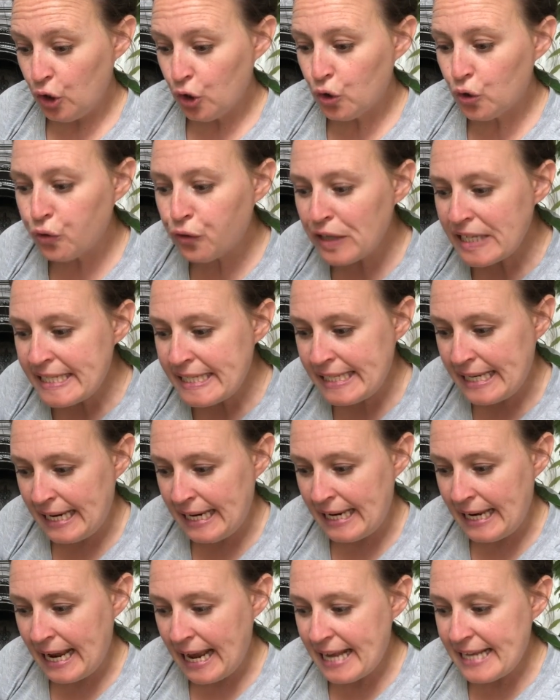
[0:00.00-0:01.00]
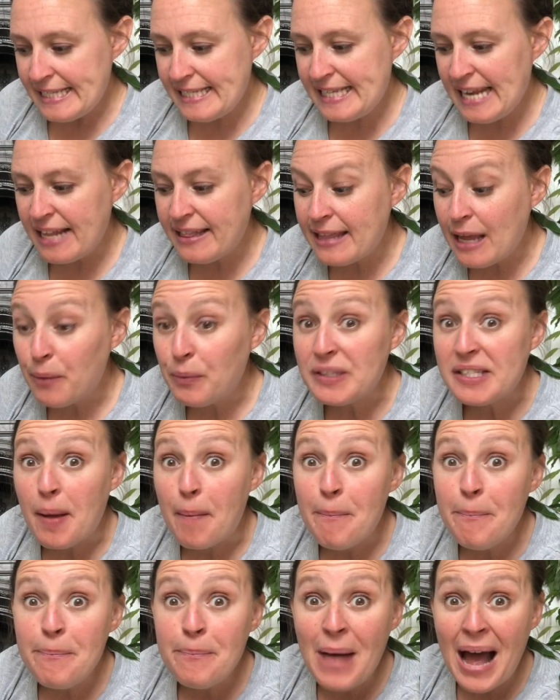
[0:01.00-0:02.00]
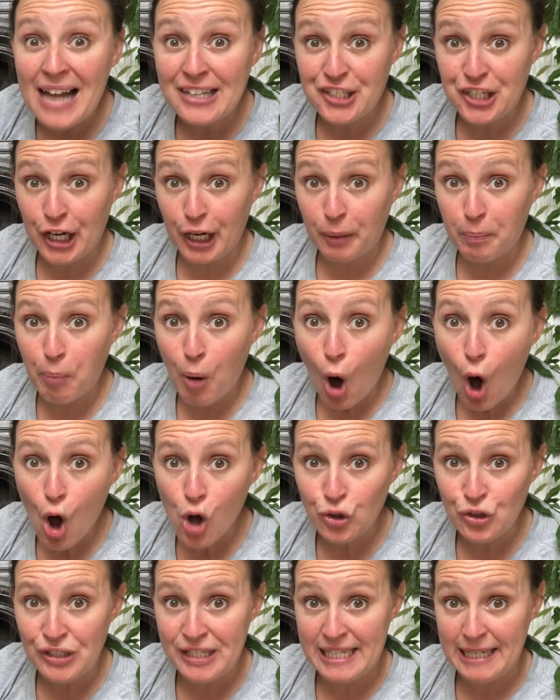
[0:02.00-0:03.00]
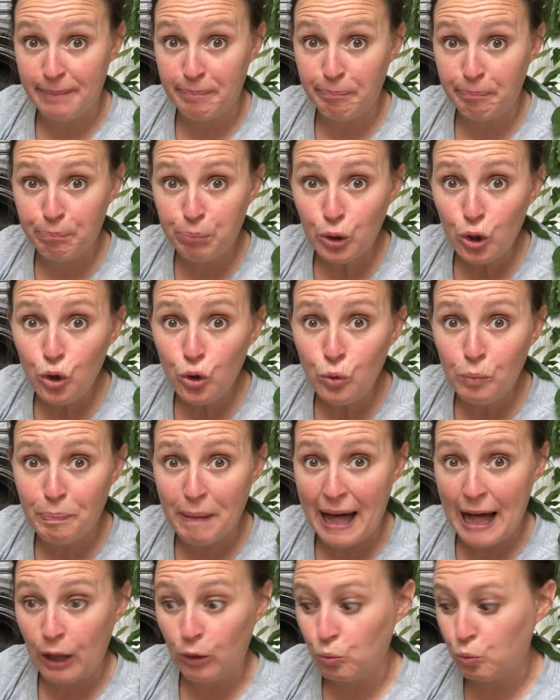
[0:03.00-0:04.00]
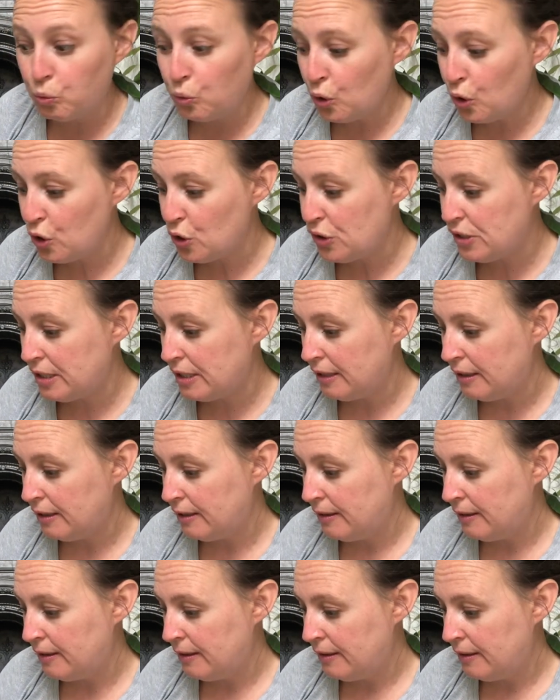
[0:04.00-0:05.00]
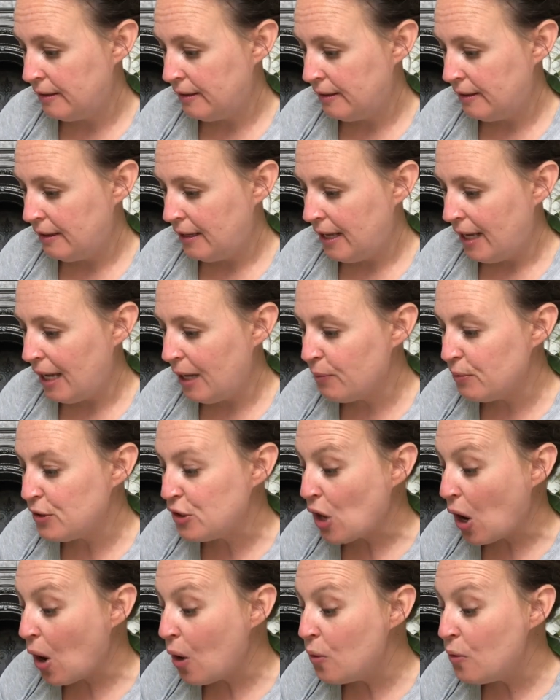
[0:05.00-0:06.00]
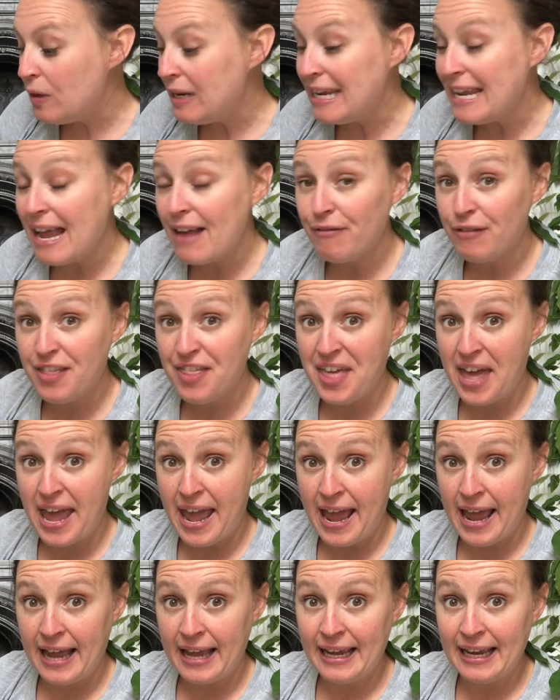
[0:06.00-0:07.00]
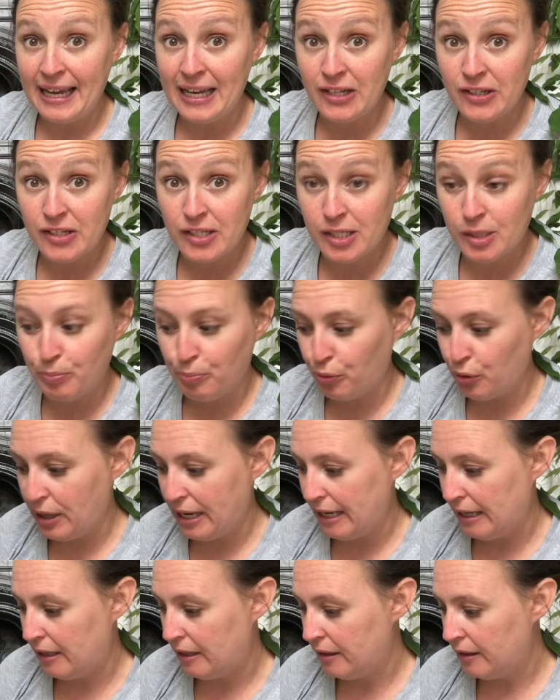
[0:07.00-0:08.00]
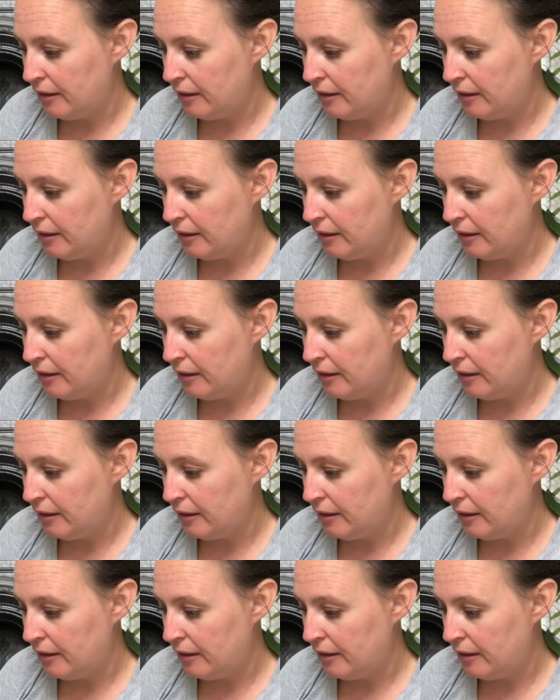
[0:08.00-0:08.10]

Chrissy said there was a magic pond in Bluebell Wood. It was only ever there in spring.